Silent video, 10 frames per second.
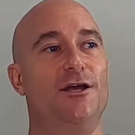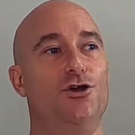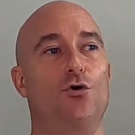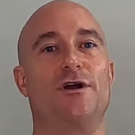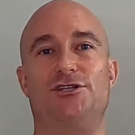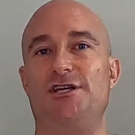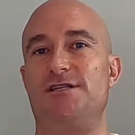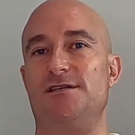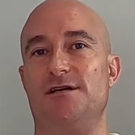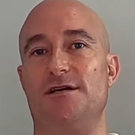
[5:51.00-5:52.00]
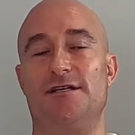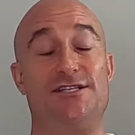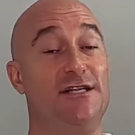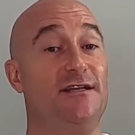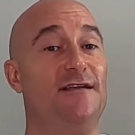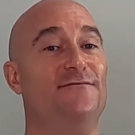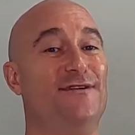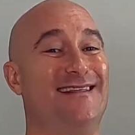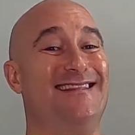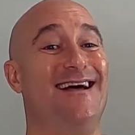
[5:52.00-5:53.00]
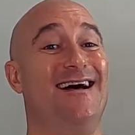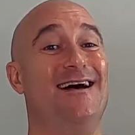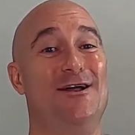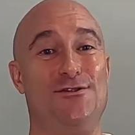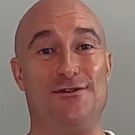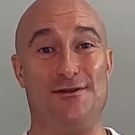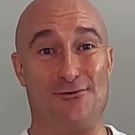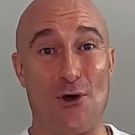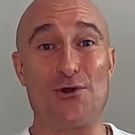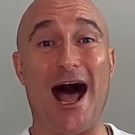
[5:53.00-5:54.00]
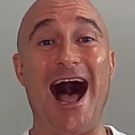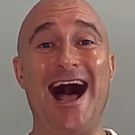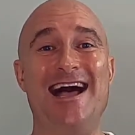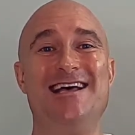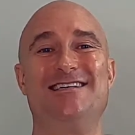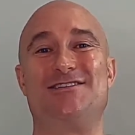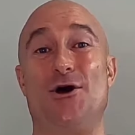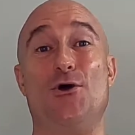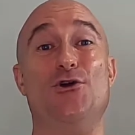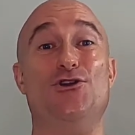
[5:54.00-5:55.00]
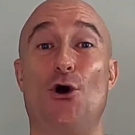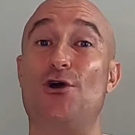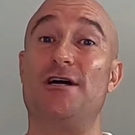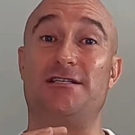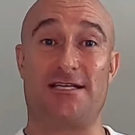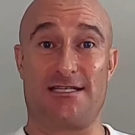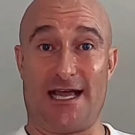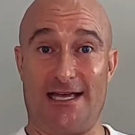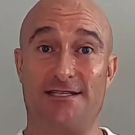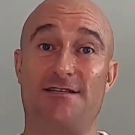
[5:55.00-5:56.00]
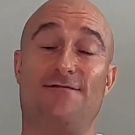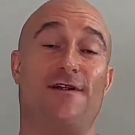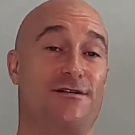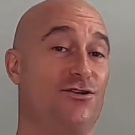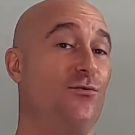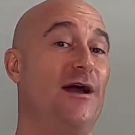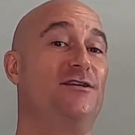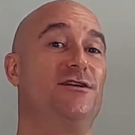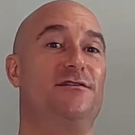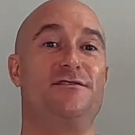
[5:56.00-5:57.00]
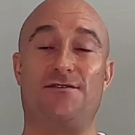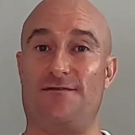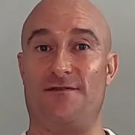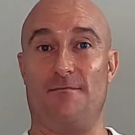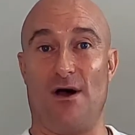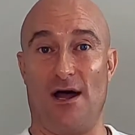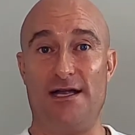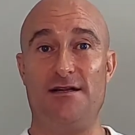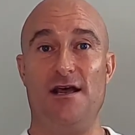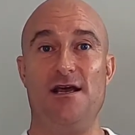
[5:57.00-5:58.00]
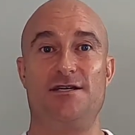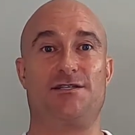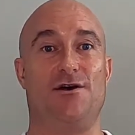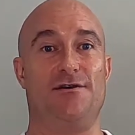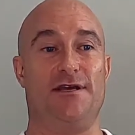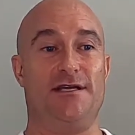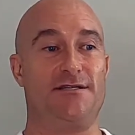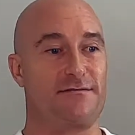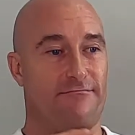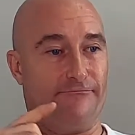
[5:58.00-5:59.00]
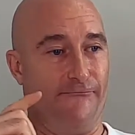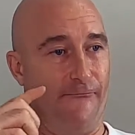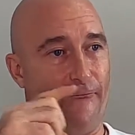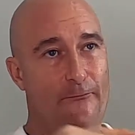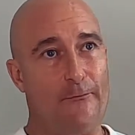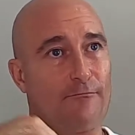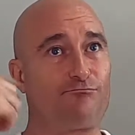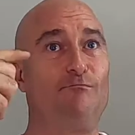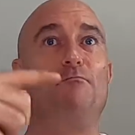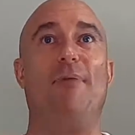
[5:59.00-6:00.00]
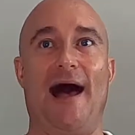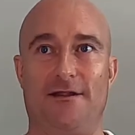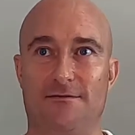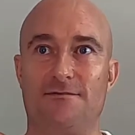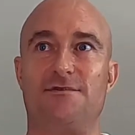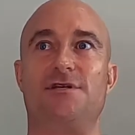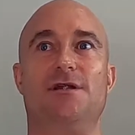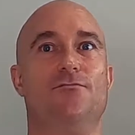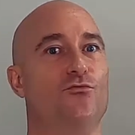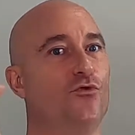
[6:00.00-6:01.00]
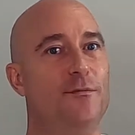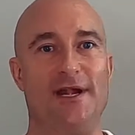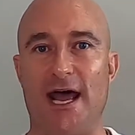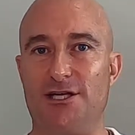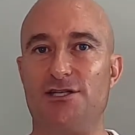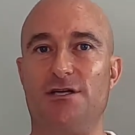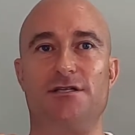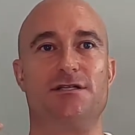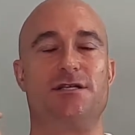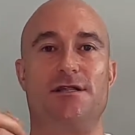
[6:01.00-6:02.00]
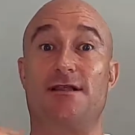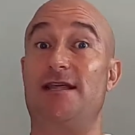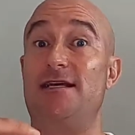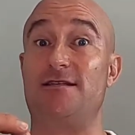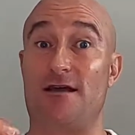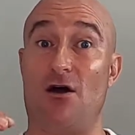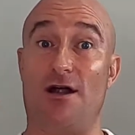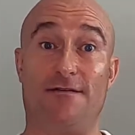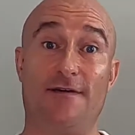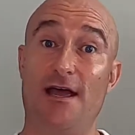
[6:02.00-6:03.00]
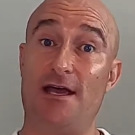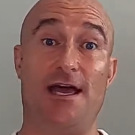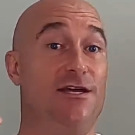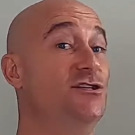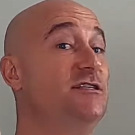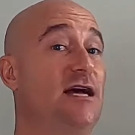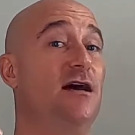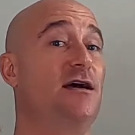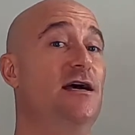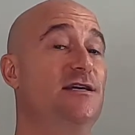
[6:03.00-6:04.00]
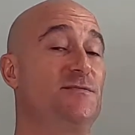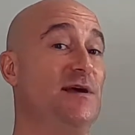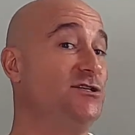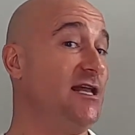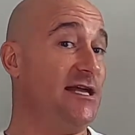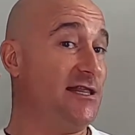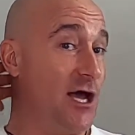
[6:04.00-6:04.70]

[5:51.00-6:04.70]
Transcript: yoga chitti vritta nirodha. So yoga cessates the fluctuations of the mind. So these patterns and ruminations and the things that kind of get you stuck, especially in